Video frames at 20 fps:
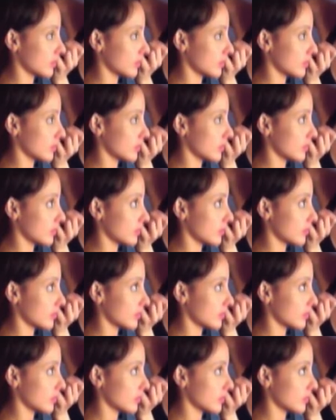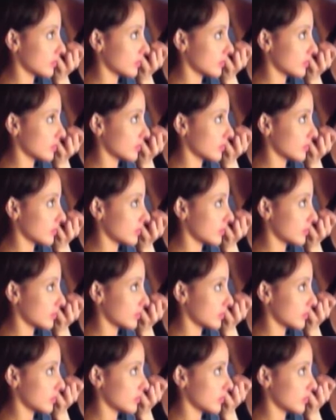
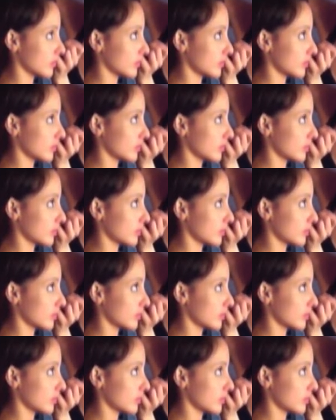No words are spoken by the person on screen.